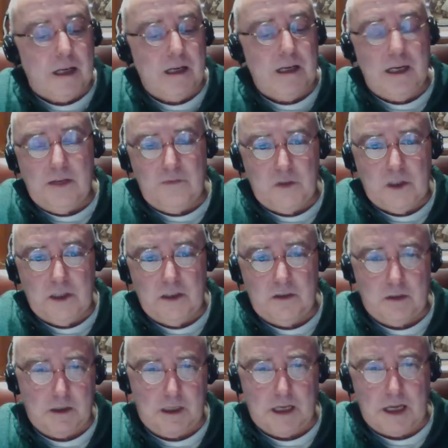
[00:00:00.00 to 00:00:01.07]

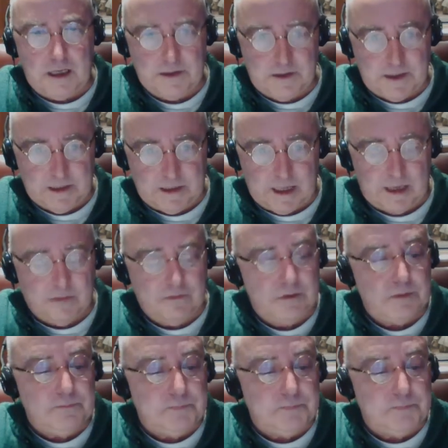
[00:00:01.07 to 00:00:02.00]
Living the Anti-Life.